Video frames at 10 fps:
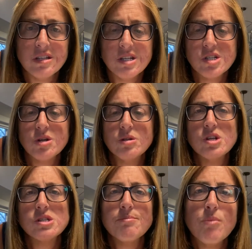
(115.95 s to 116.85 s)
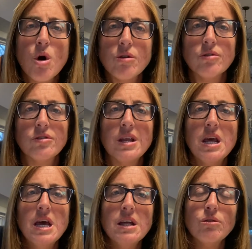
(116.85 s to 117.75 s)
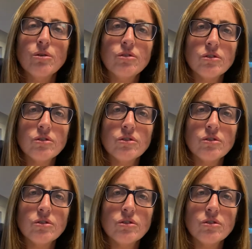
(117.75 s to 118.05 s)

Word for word: And so there's some models that those,